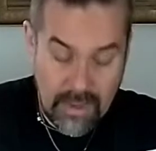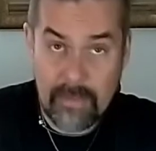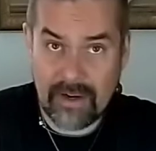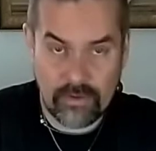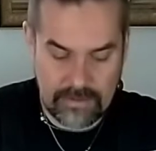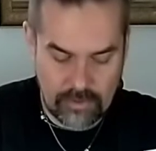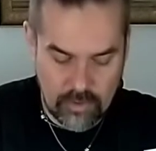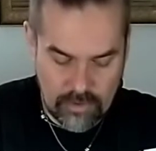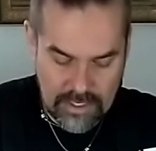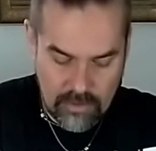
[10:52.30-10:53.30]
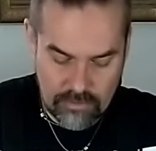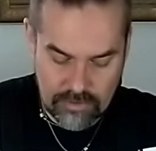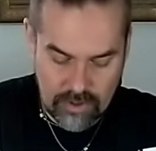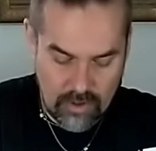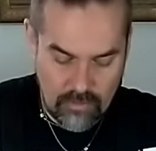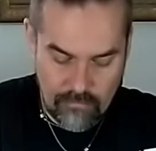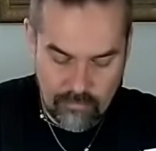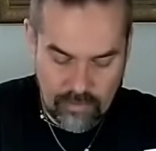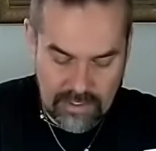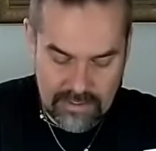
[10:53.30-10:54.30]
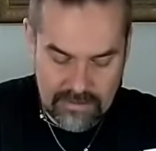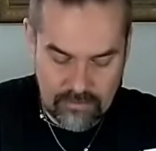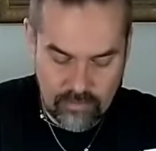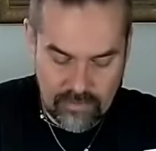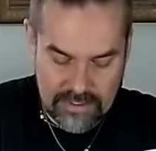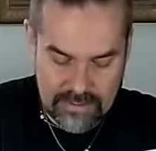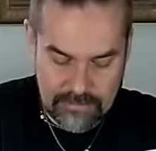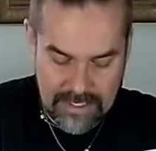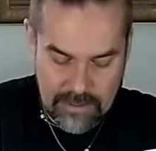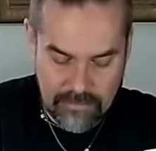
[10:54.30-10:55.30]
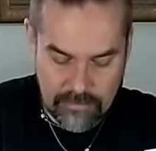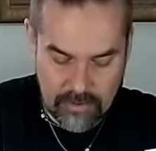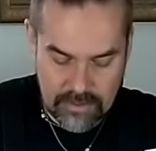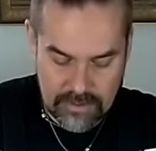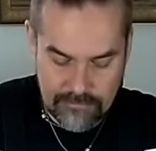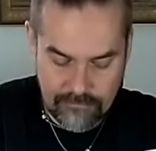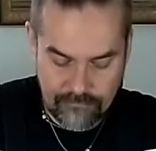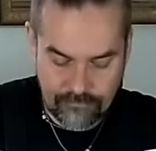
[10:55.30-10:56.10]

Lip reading: Maybe I don't have to talk now, so we'll just speed up the process.